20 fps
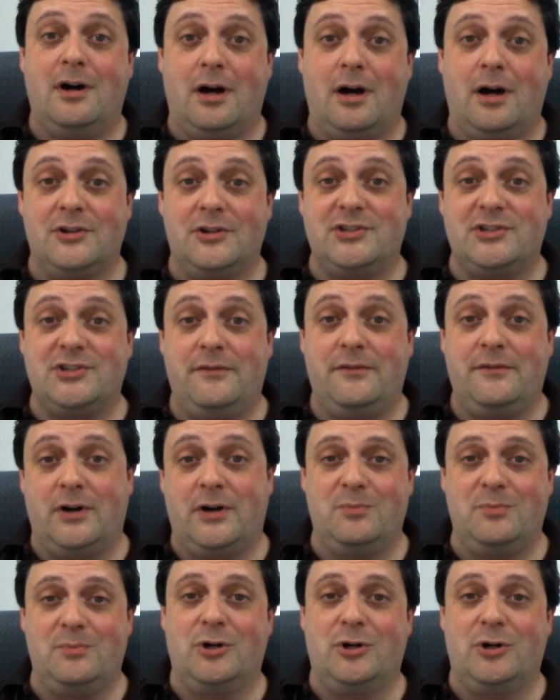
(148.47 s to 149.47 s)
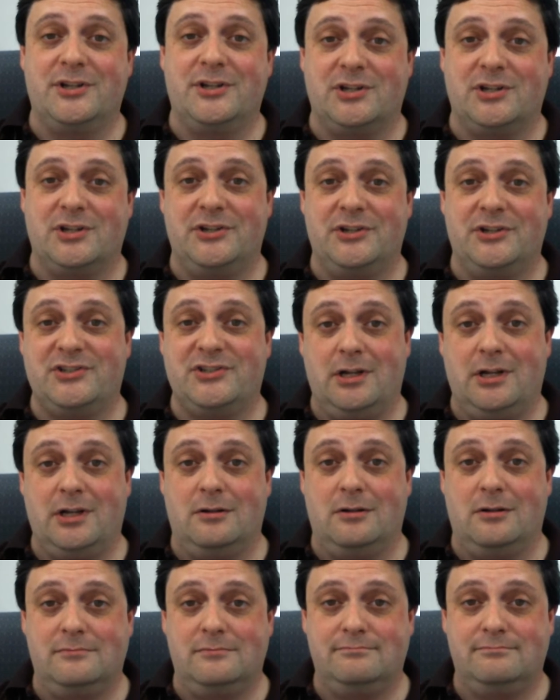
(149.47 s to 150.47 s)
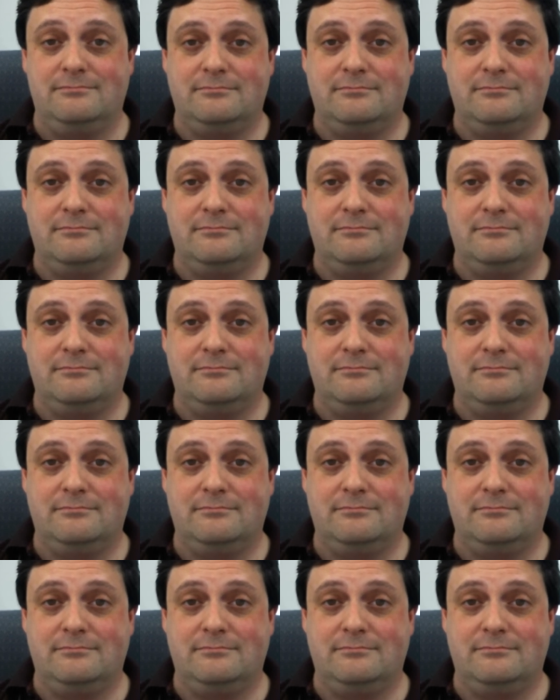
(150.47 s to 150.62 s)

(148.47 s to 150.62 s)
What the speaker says: on a sci-fi book, it's going to sell.